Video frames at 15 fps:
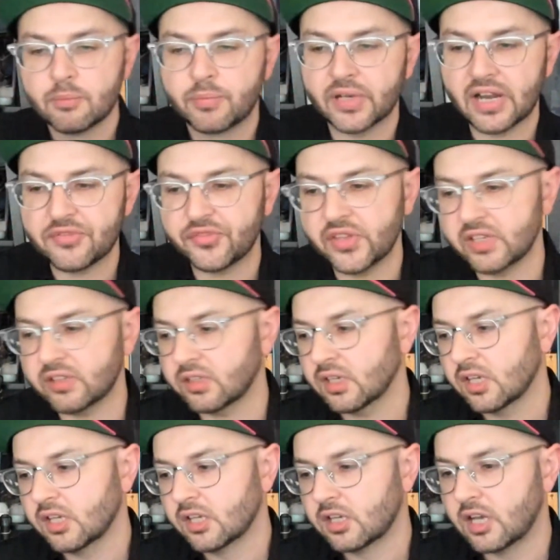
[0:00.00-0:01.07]
But I think
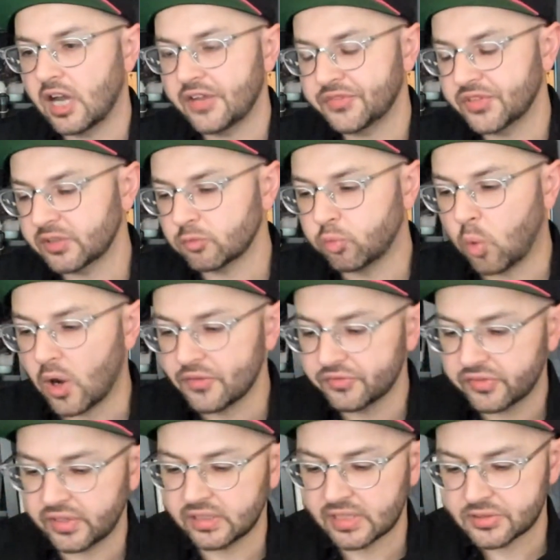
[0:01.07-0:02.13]
one
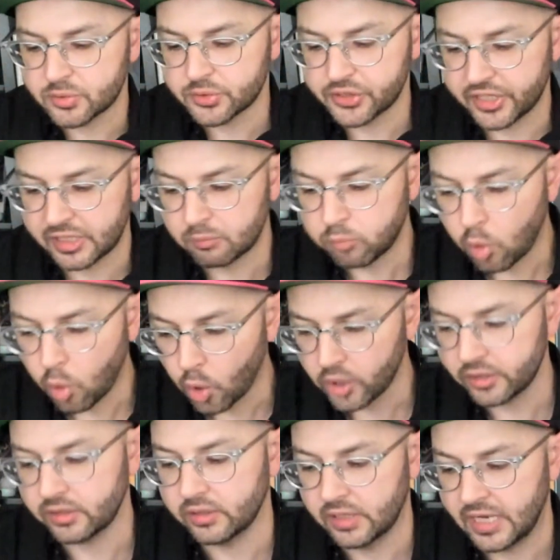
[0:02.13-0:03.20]
thing that's really
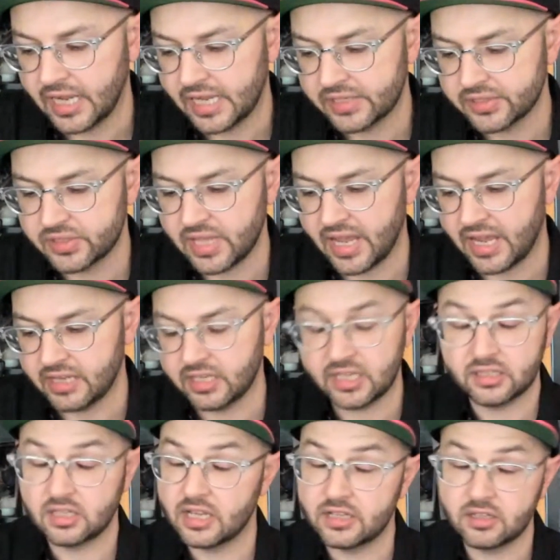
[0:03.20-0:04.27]
important is that
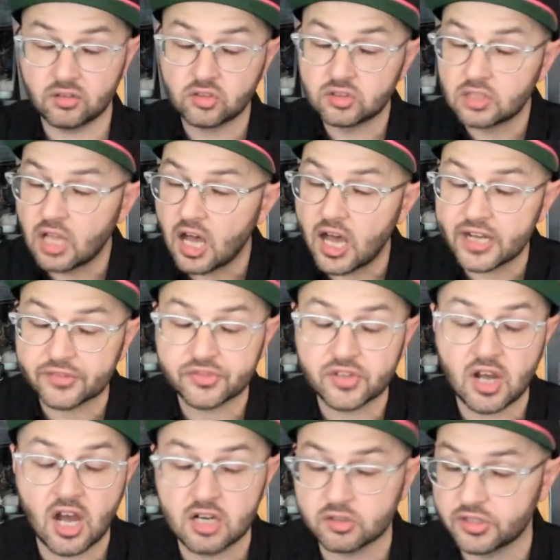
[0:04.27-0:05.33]
in a lot of
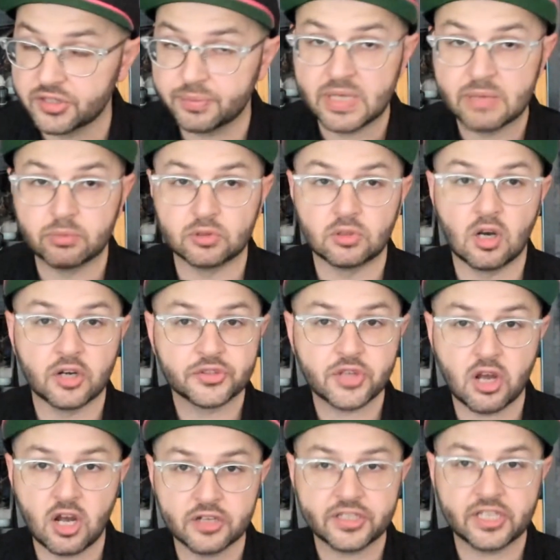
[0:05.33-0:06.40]
Congress, people are
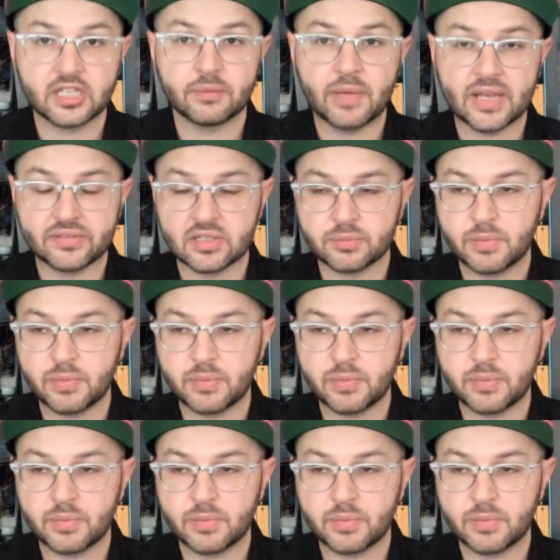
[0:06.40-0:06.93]
talking about this.